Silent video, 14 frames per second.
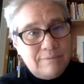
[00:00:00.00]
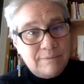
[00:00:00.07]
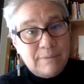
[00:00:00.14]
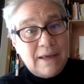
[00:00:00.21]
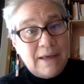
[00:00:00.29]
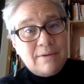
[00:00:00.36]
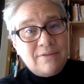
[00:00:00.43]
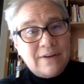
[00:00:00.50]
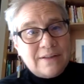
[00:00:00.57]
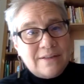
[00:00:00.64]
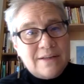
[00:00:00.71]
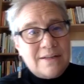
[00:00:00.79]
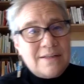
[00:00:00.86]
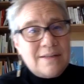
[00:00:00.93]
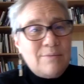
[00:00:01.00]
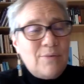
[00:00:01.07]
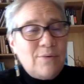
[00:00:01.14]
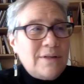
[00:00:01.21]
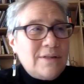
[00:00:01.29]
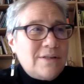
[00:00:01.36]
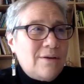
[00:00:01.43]
become infected at some
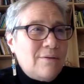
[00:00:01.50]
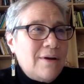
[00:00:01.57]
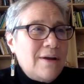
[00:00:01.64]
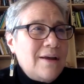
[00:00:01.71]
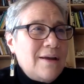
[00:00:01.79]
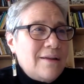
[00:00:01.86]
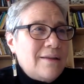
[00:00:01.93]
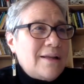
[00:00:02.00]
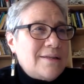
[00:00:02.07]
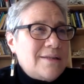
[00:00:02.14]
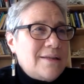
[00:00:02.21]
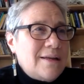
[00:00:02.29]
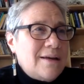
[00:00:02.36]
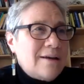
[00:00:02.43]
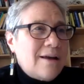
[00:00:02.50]
point. So that's the